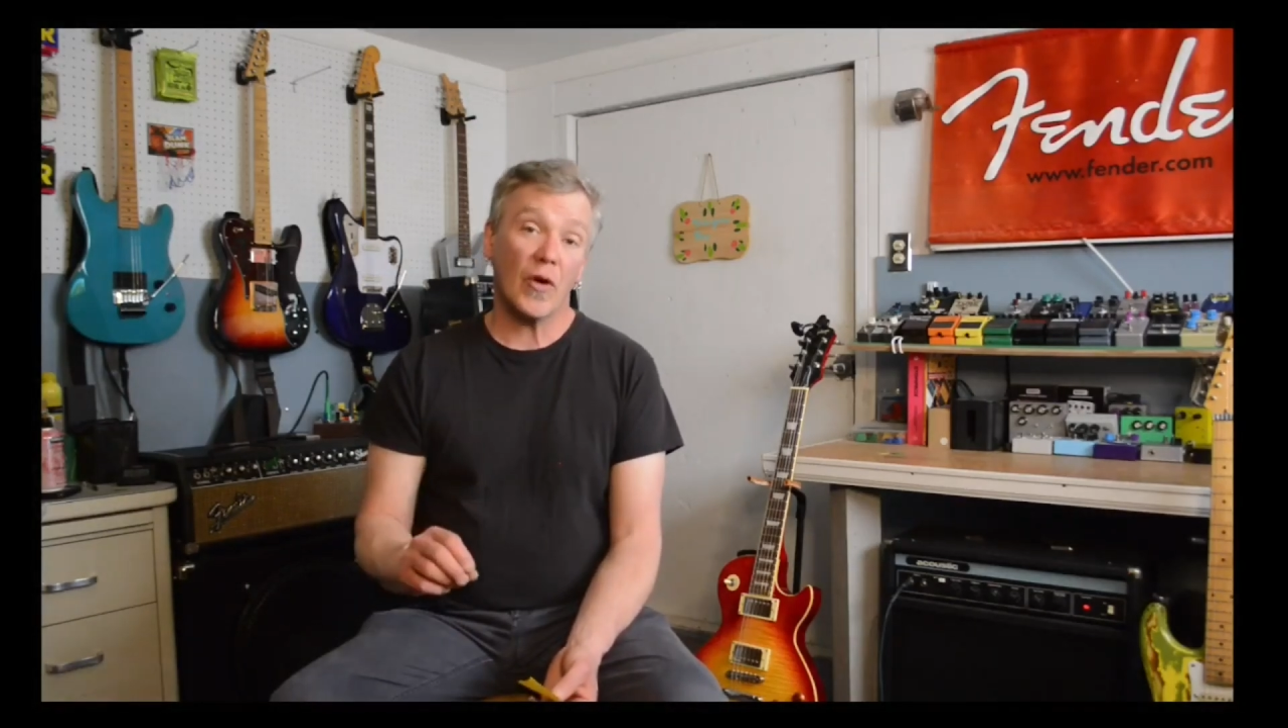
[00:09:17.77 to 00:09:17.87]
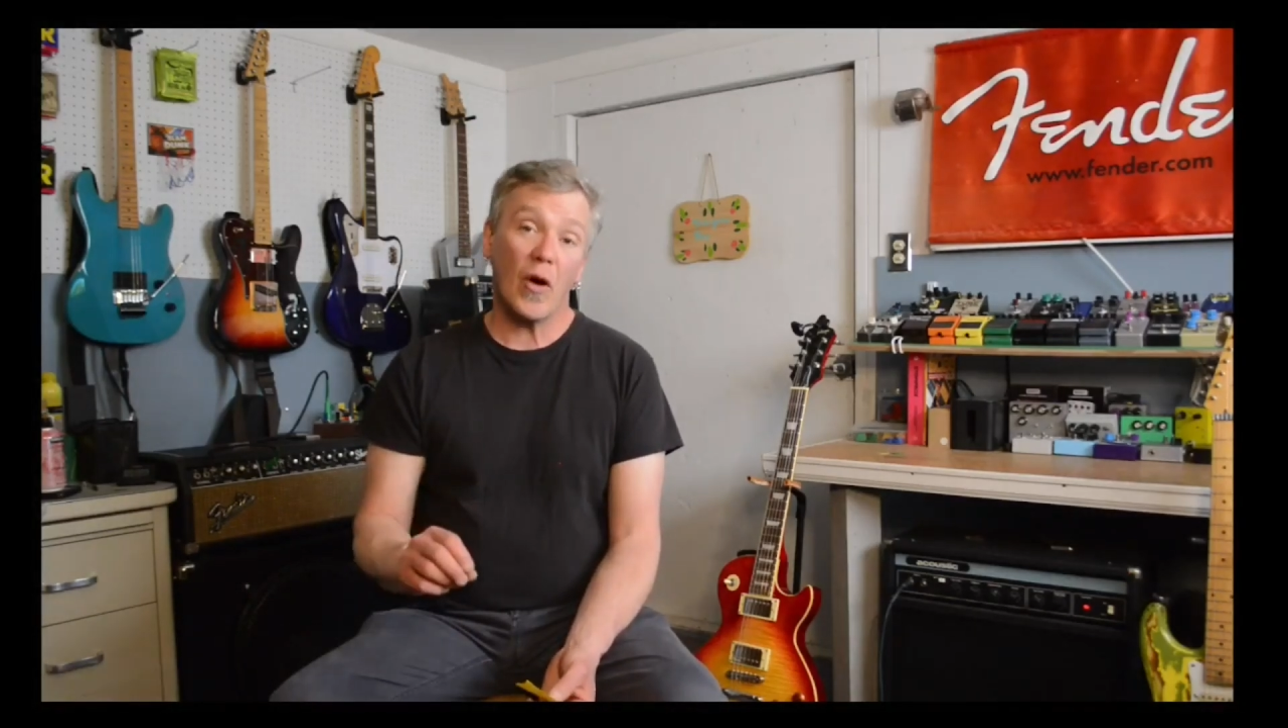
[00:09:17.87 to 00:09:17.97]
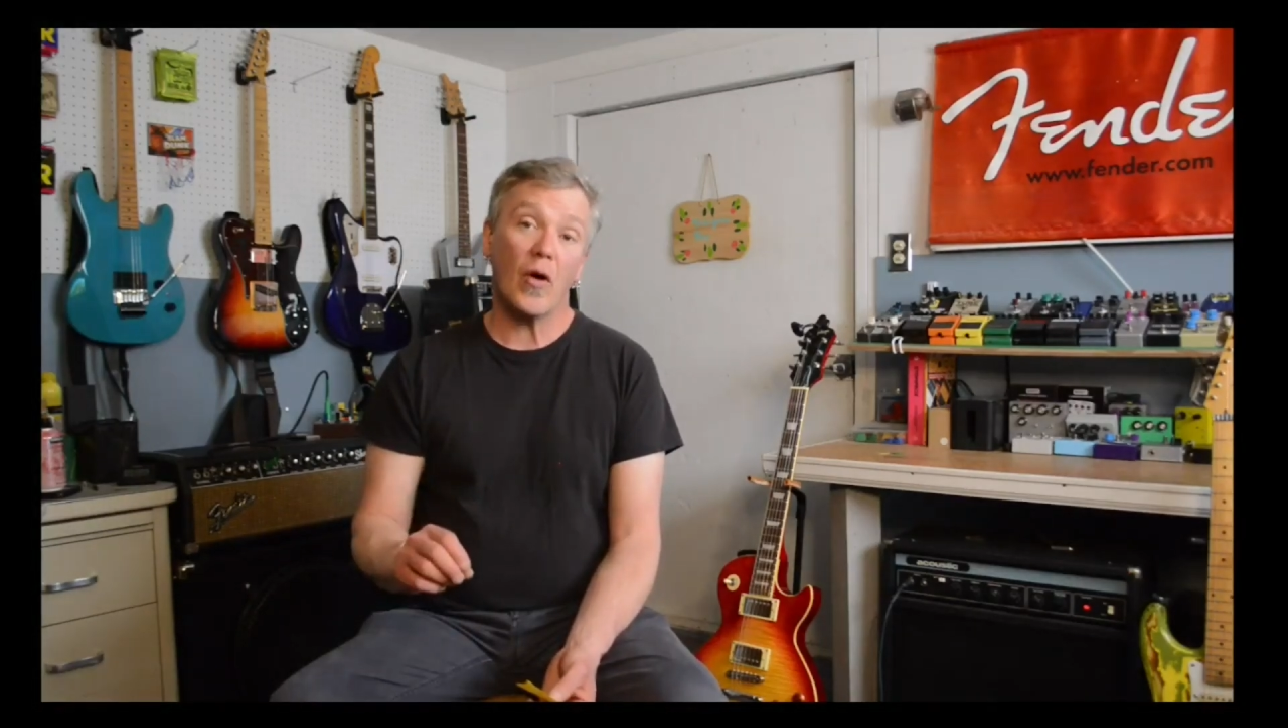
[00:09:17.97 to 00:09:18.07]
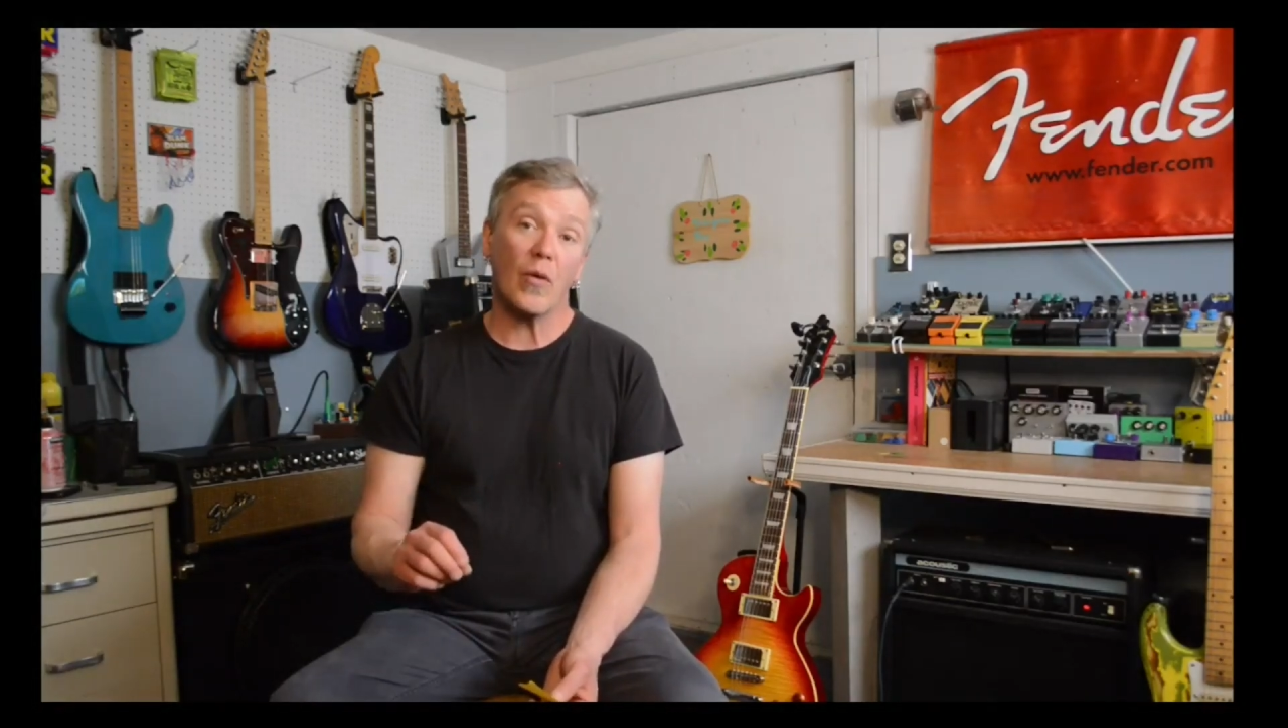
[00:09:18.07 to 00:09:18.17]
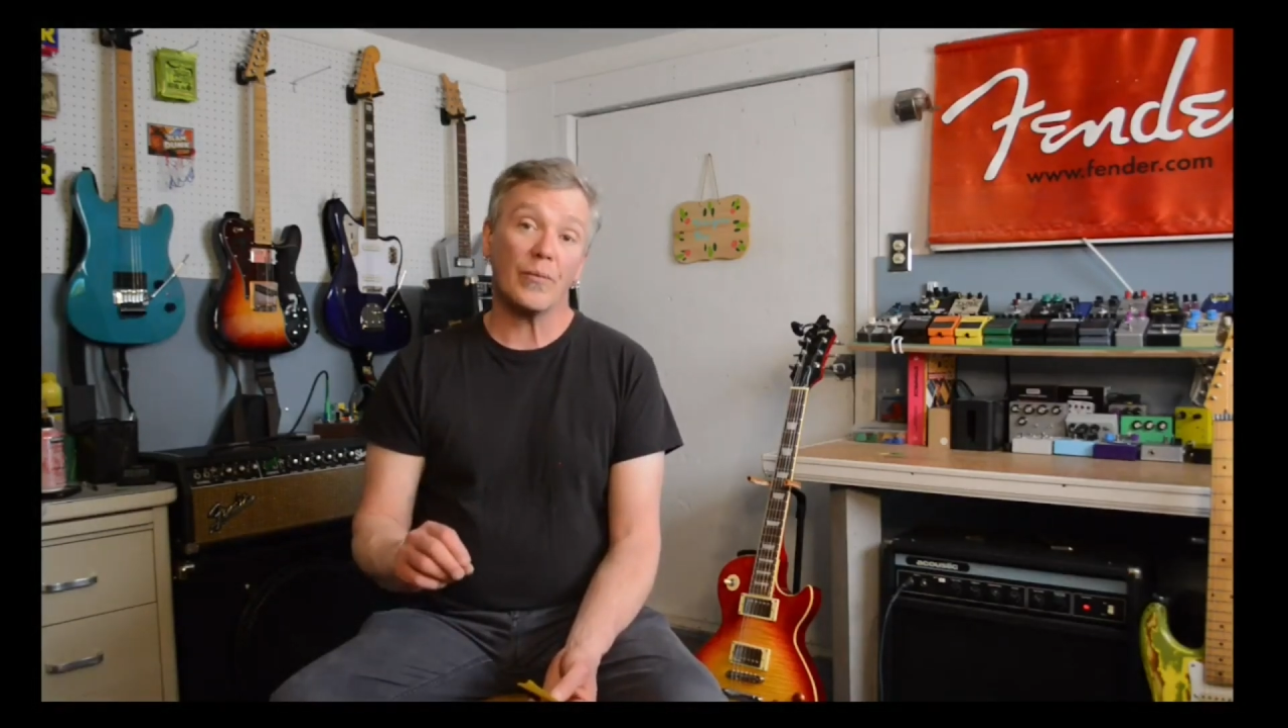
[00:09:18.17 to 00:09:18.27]

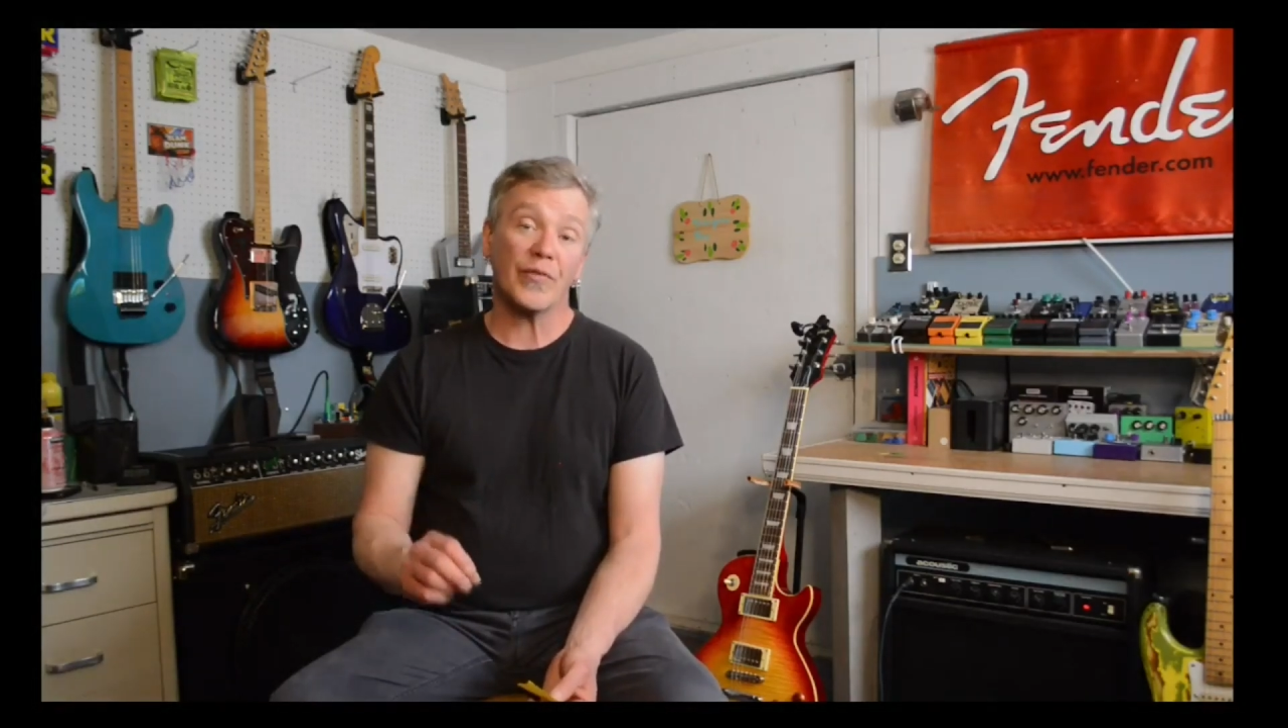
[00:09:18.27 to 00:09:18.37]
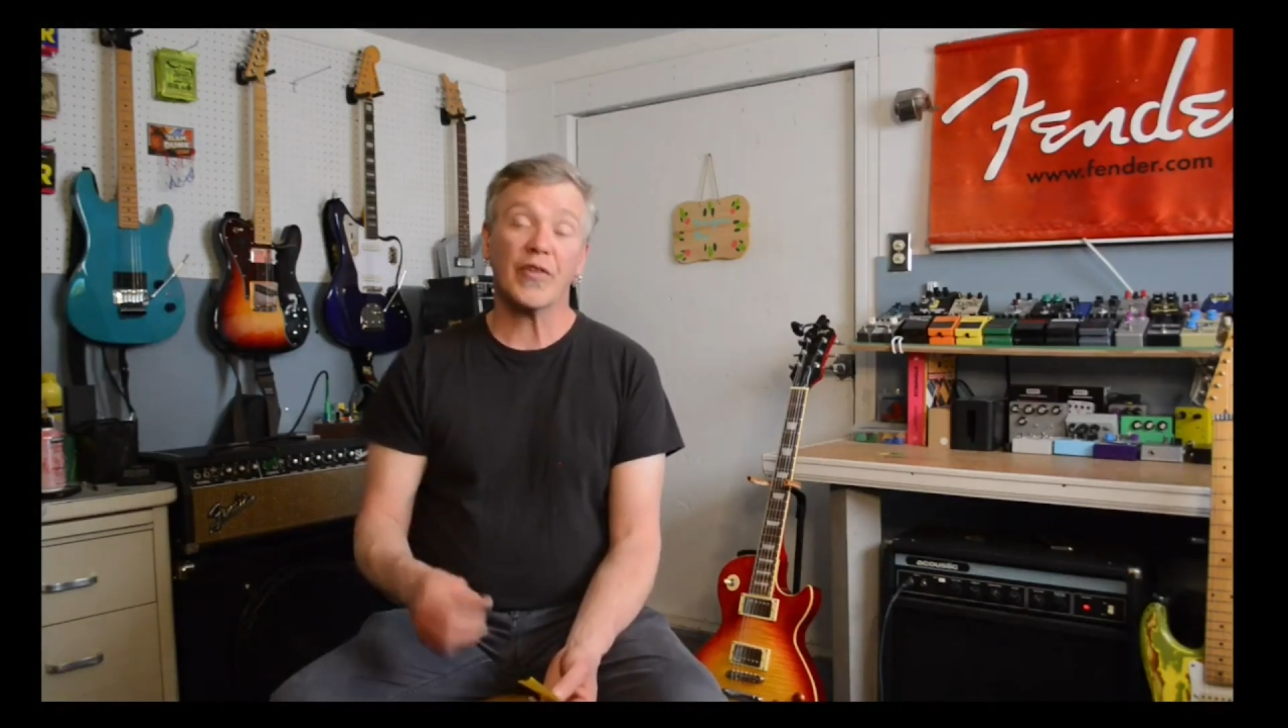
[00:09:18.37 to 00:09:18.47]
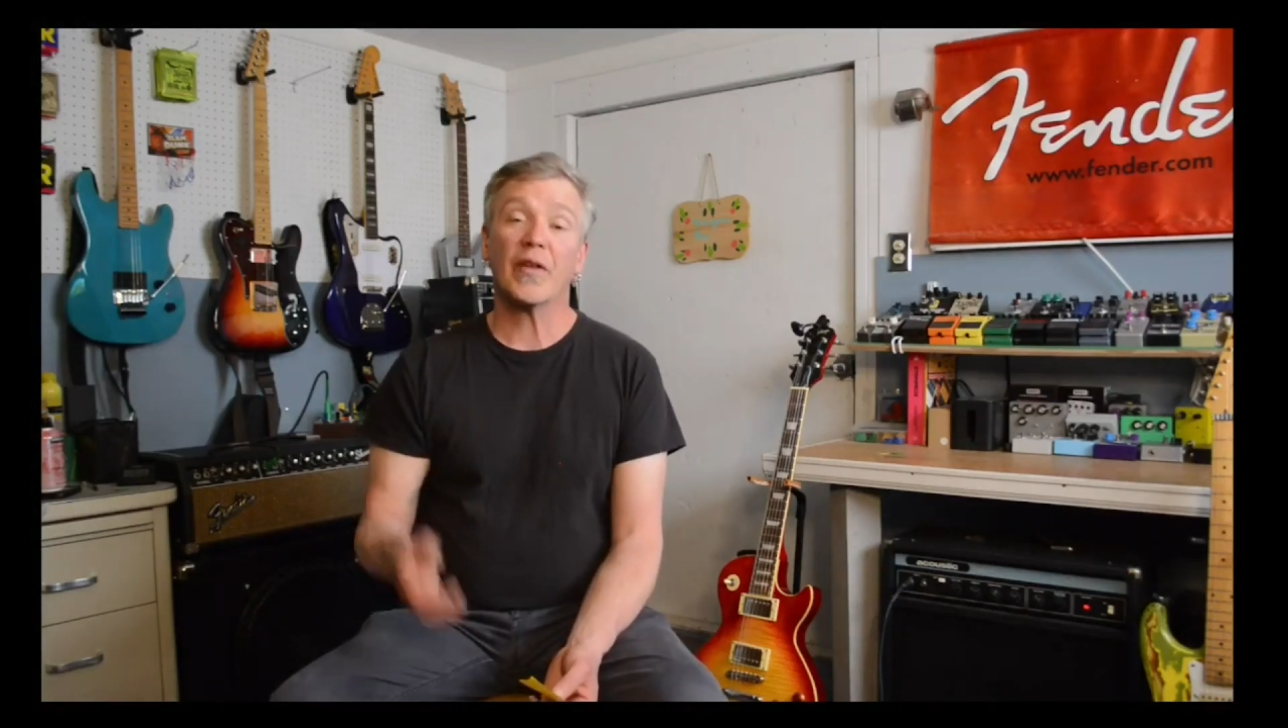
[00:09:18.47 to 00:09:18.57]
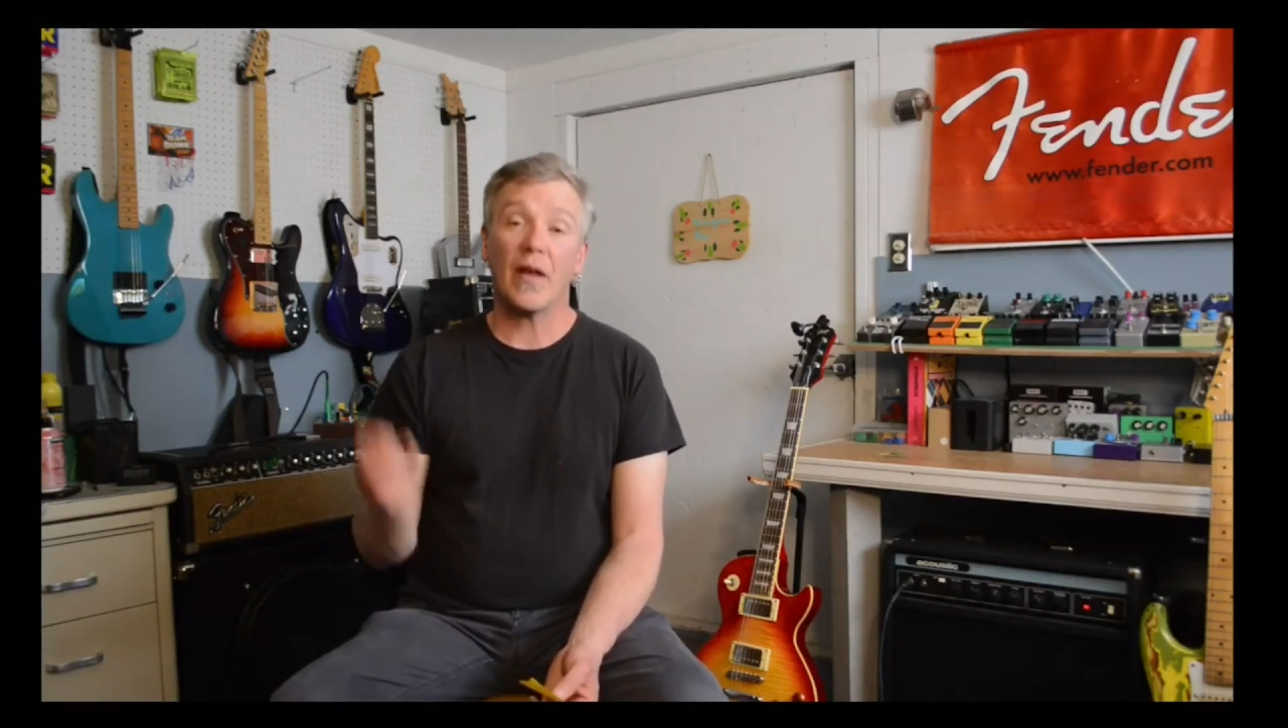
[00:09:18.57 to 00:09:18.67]
ohms